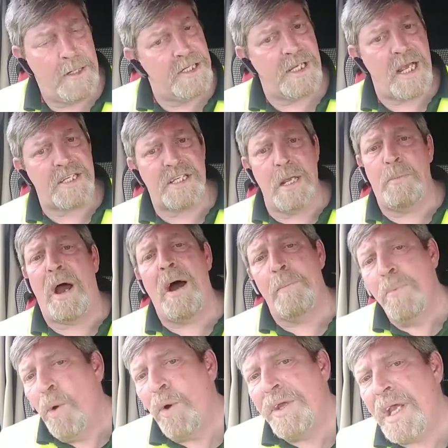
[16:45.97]
As I say, but
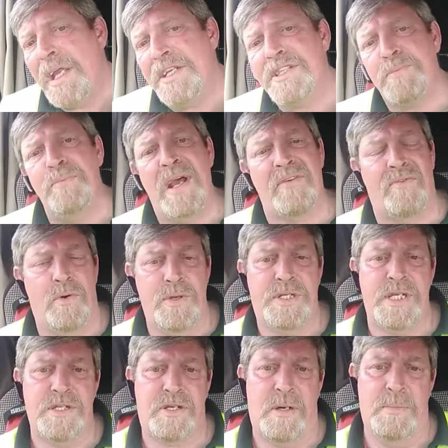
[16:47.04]
I'm no against mere
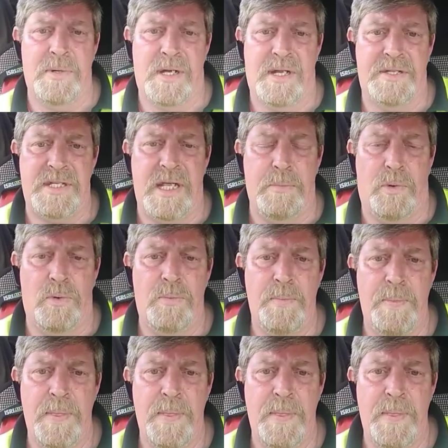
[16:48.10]
voices coming to the table.